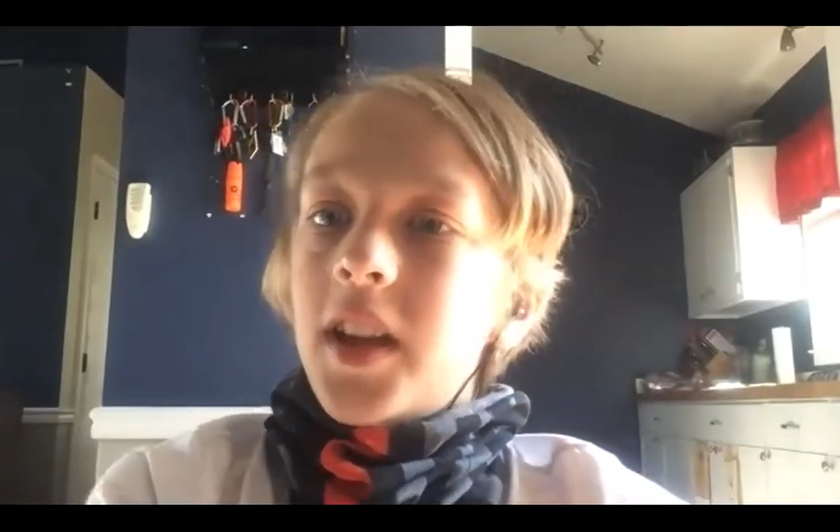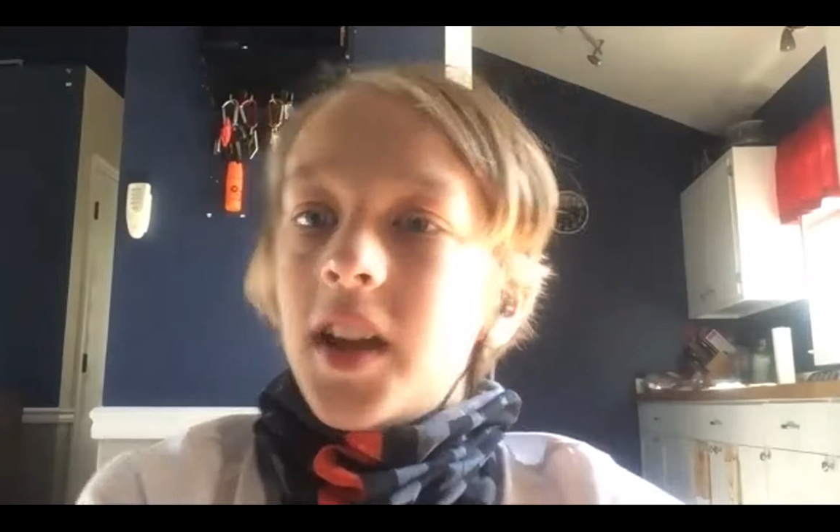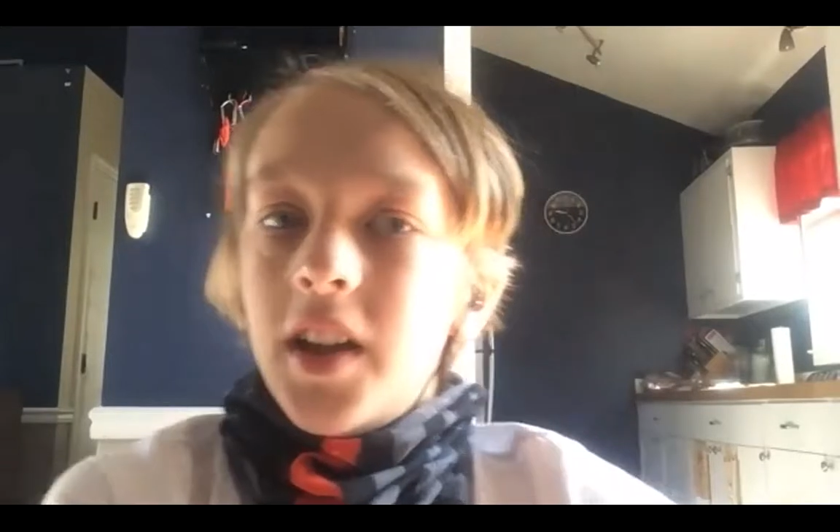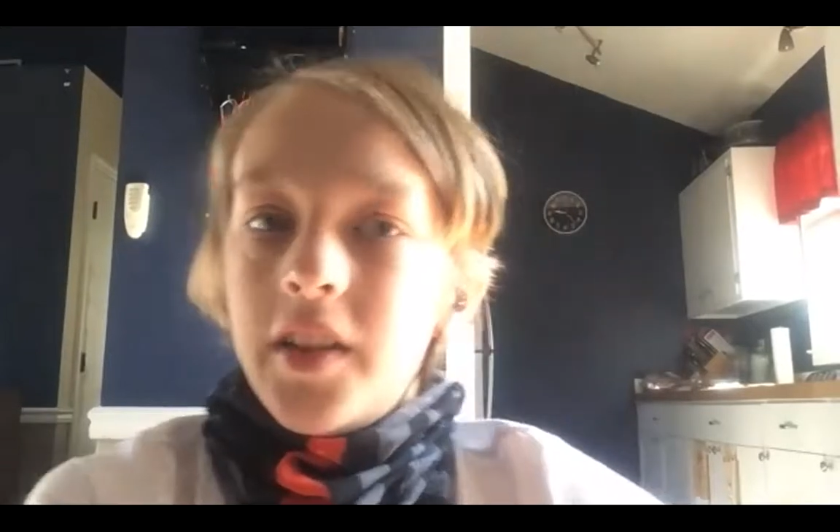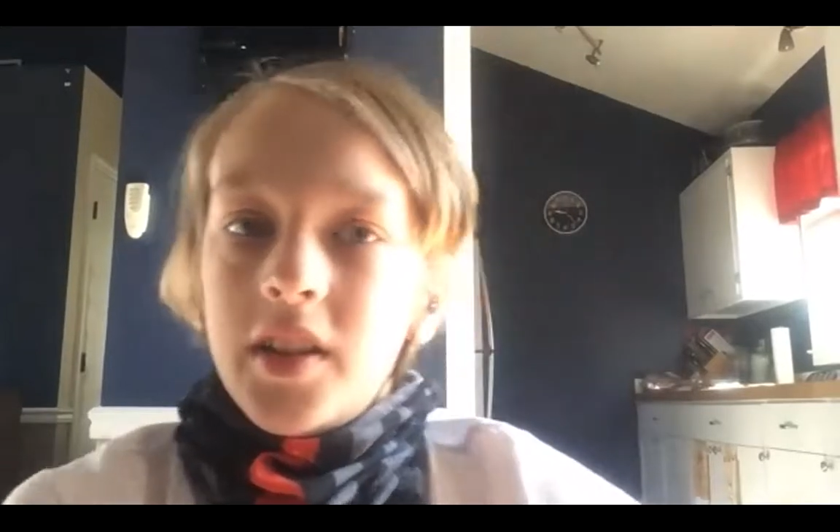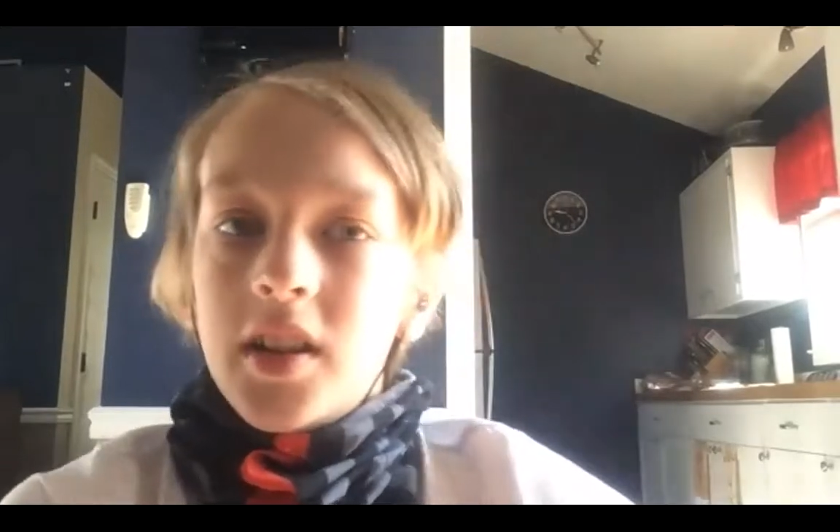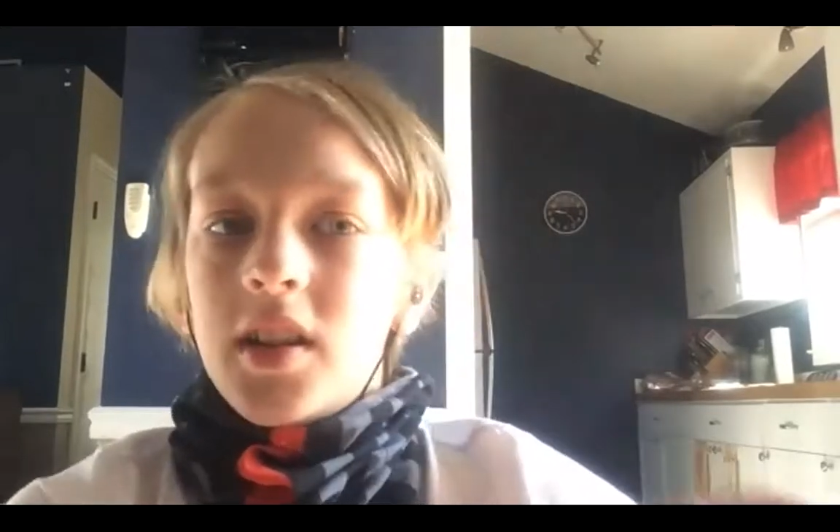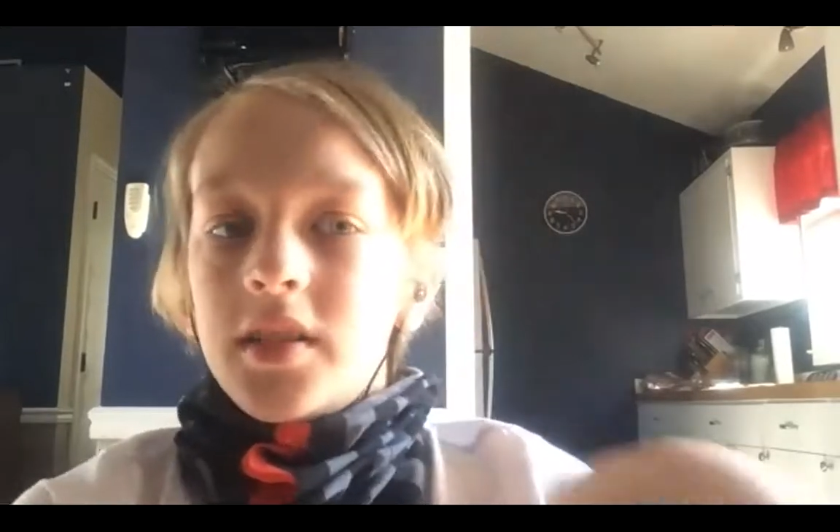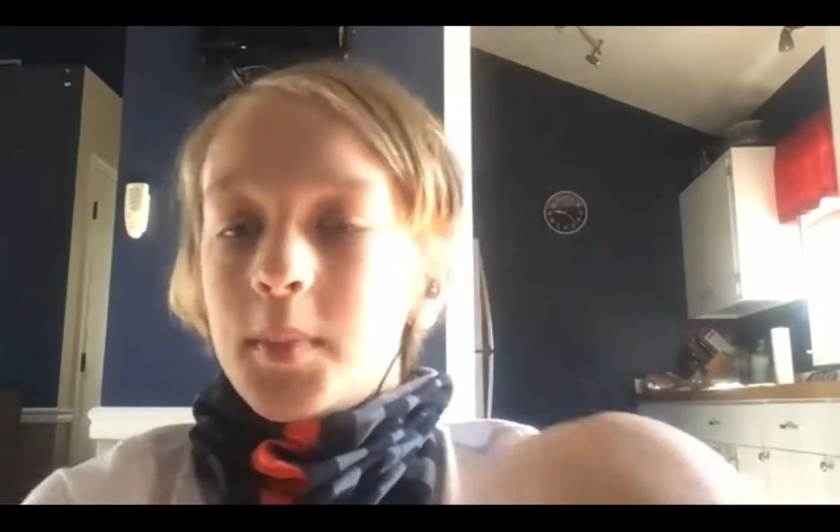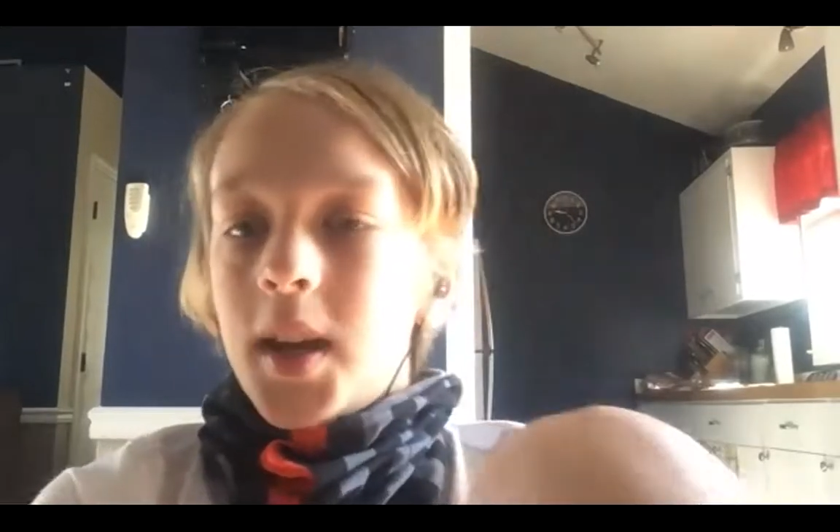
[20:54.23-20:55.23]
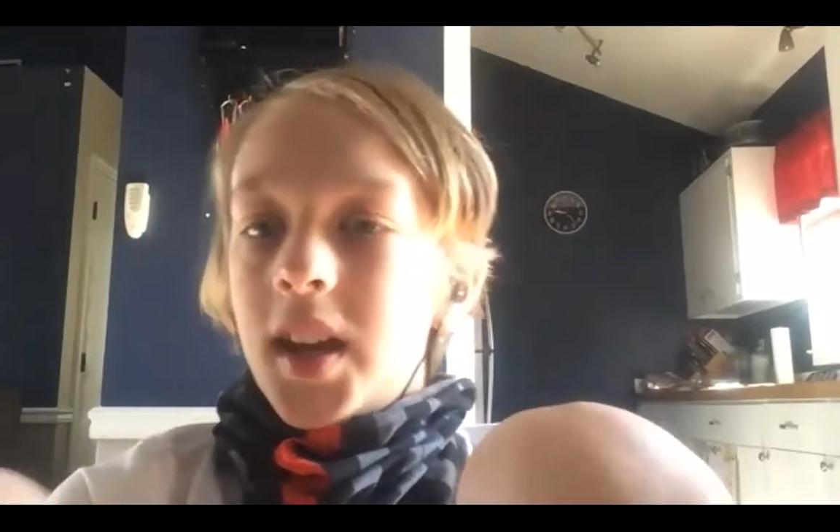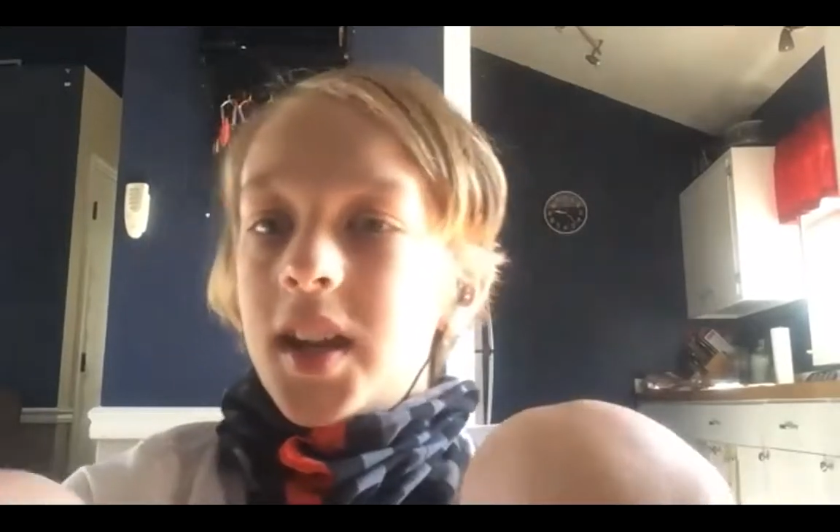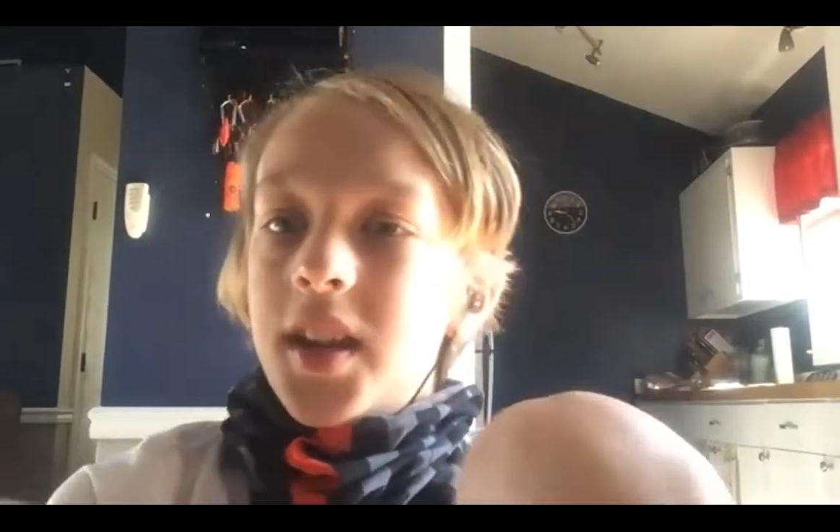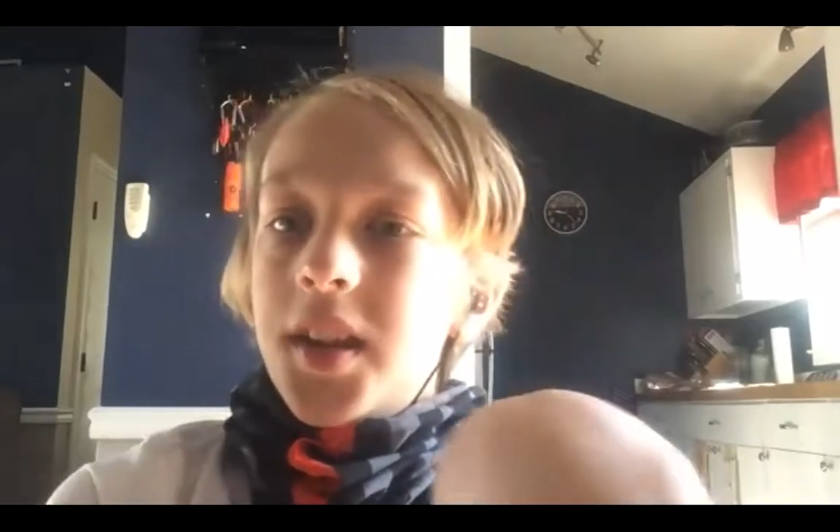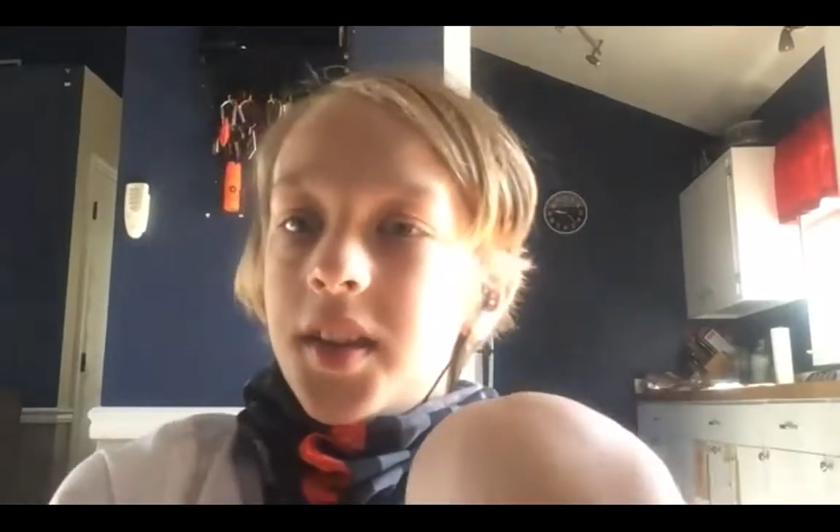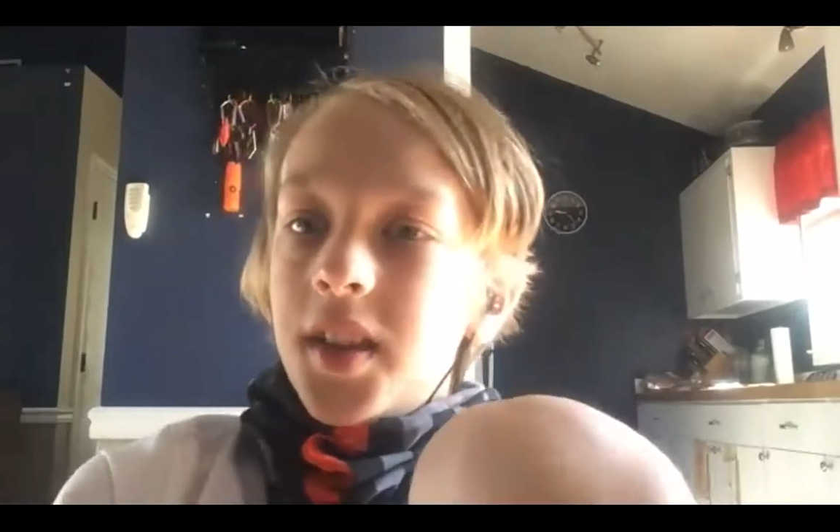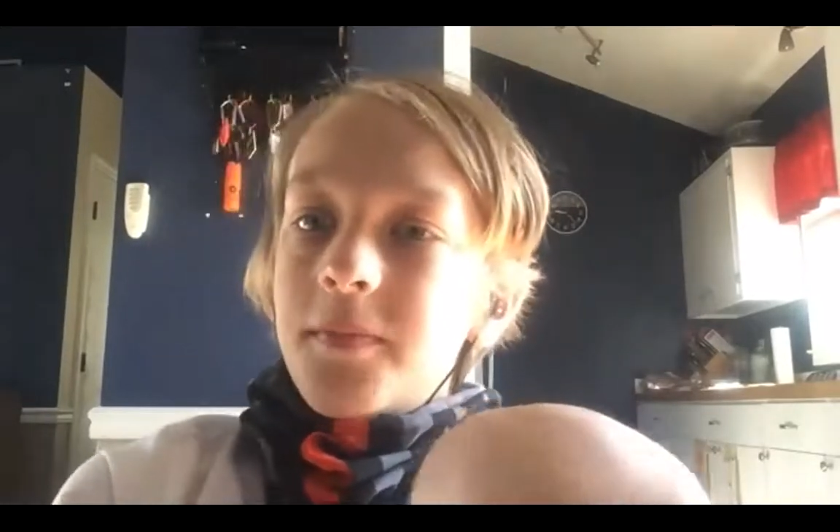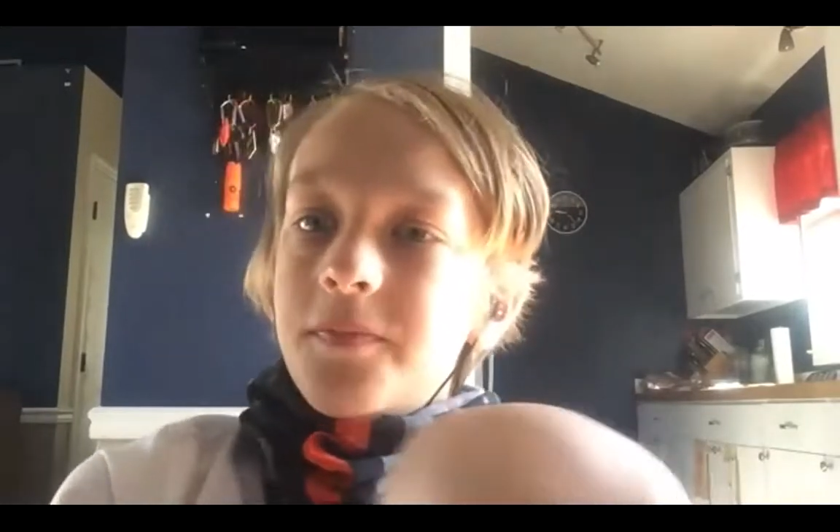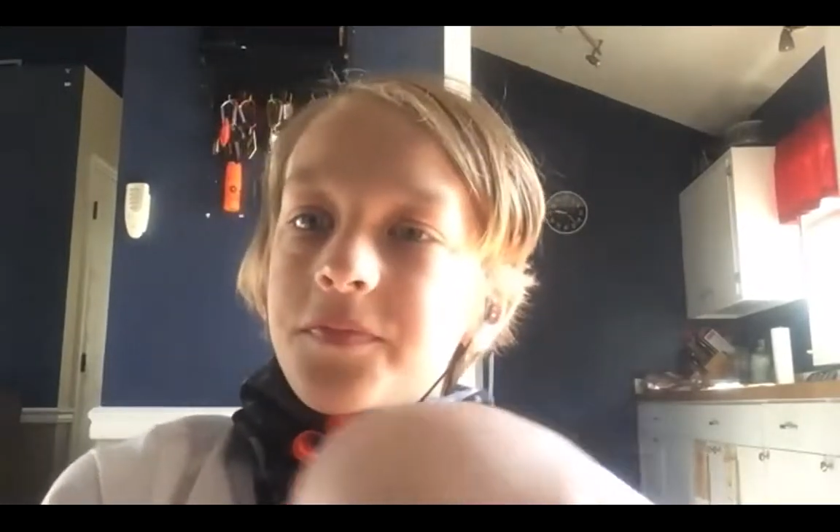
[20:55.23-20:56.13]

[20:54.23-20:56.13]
how your body heats up,